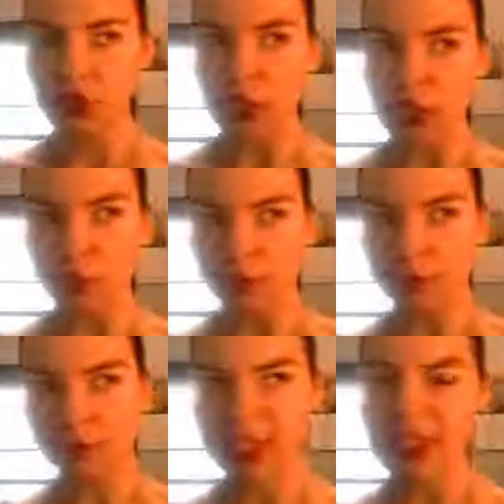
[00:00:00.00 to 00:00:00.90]

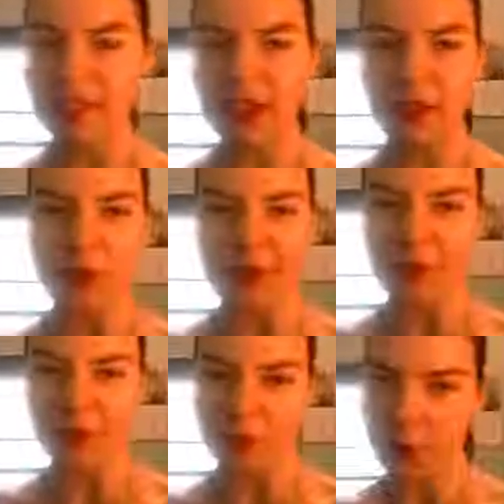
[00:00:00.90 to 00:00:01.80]
It's not that close
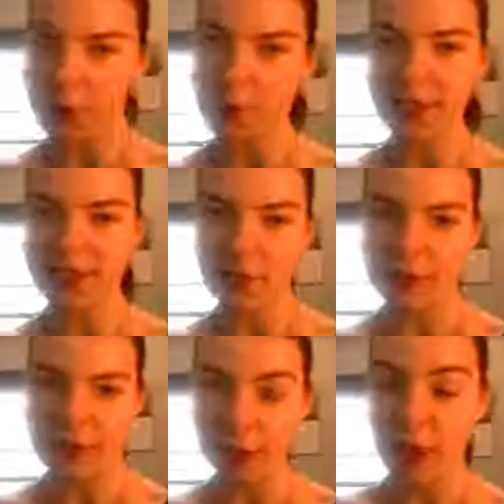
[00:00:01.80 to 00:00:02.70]
to Kendall Square, but it's
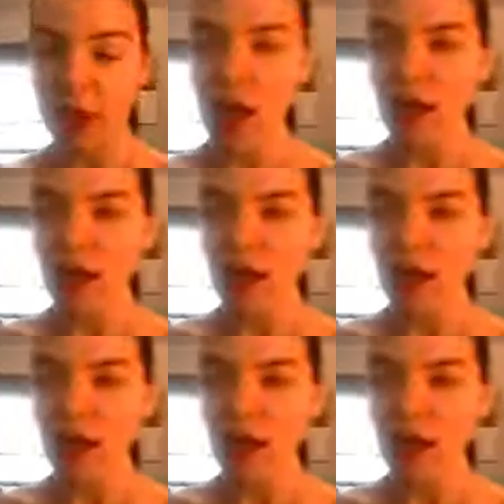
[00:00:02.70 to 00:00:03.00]
close enough.